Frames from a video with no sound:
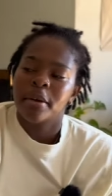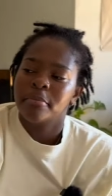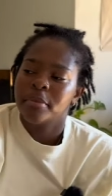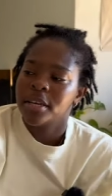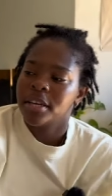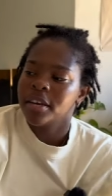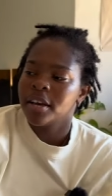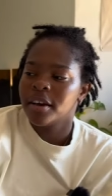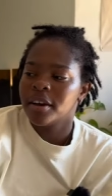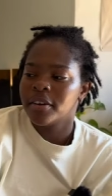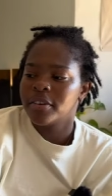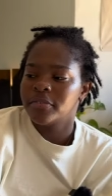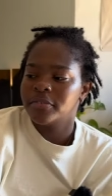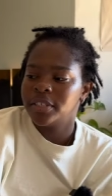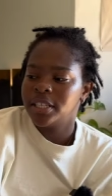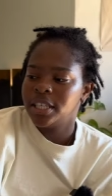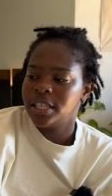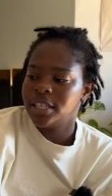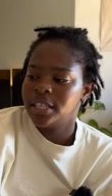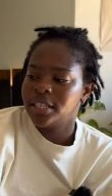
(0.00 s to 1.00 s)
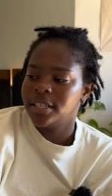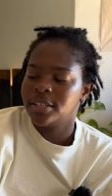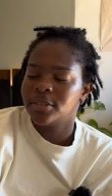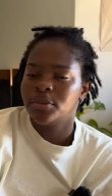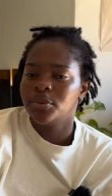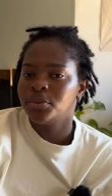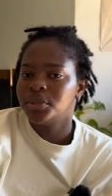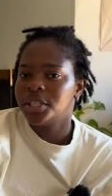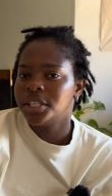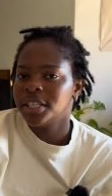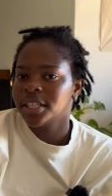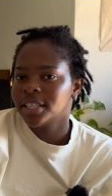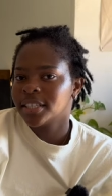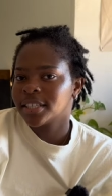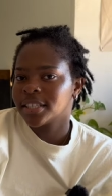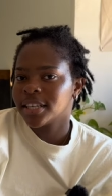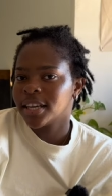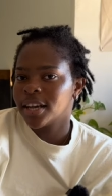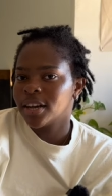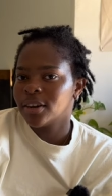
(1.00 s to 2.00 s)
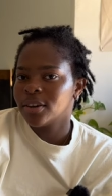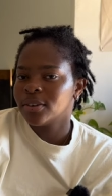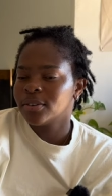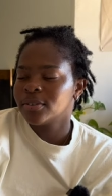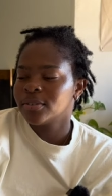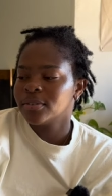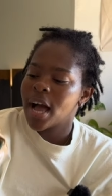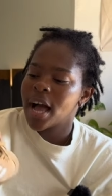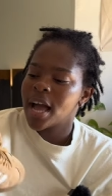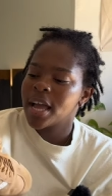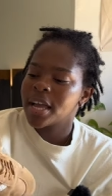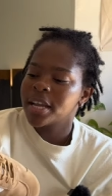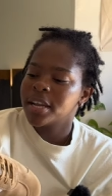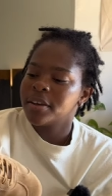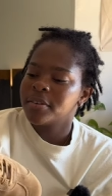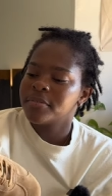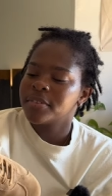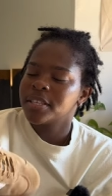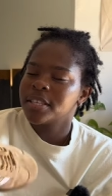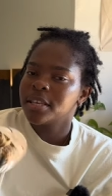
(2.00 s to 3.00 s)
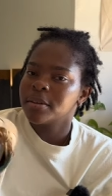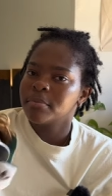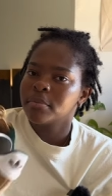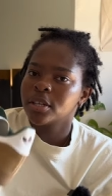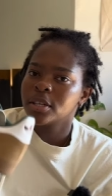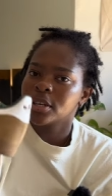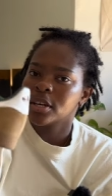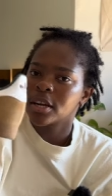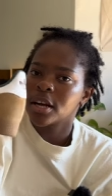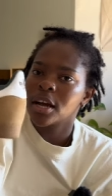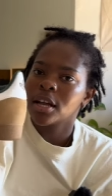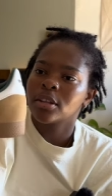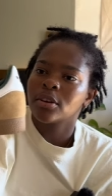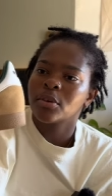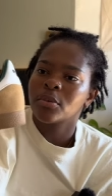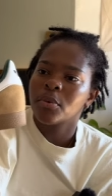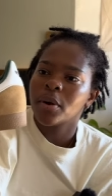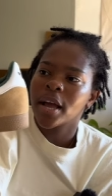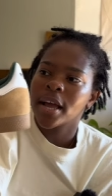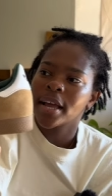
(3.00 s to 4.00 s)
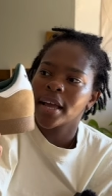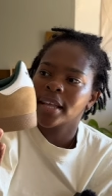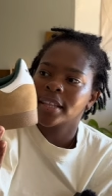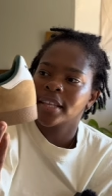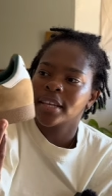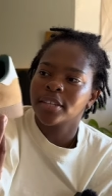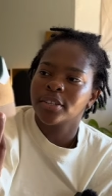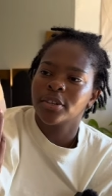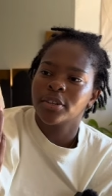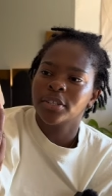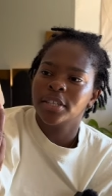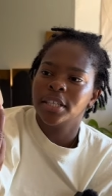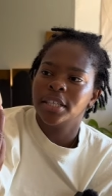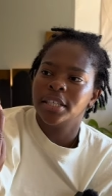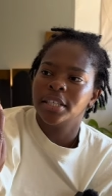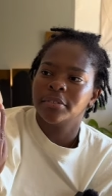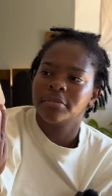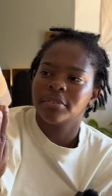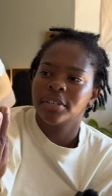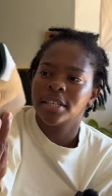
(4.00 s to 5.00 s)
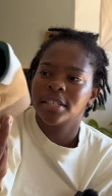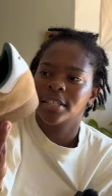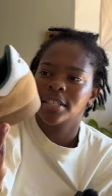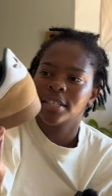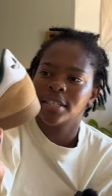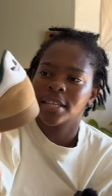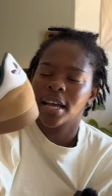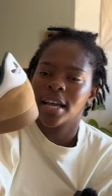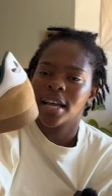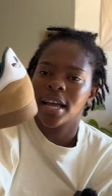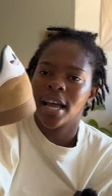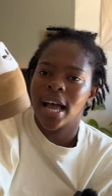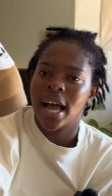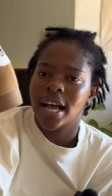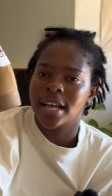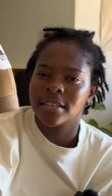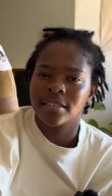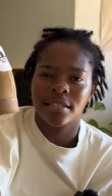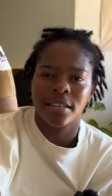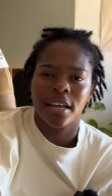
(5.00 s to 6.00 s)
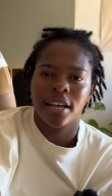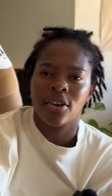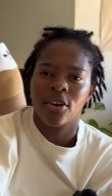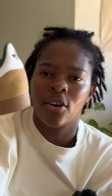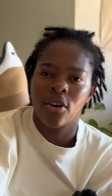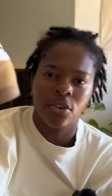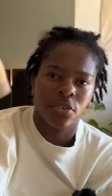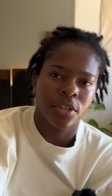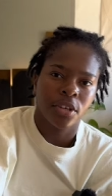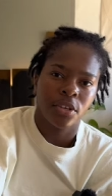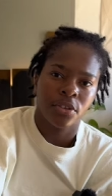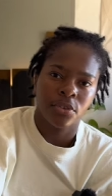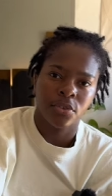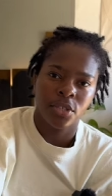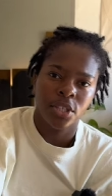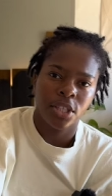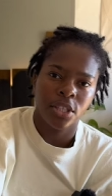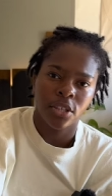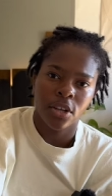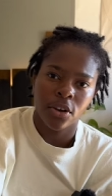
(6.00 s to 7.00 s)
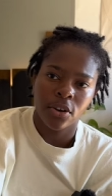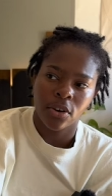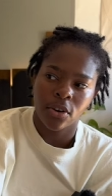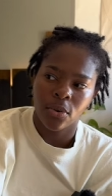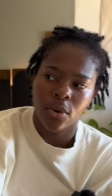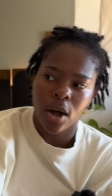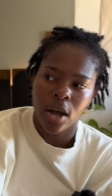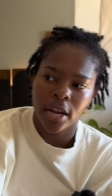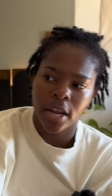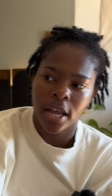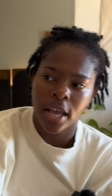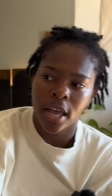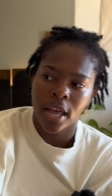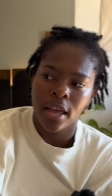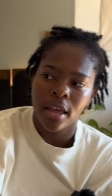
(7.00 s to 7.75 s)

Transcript: me of the Gucci Gazelle. Kind of similar colorway. I think the only difference is that it has like all the Gucci logo on it.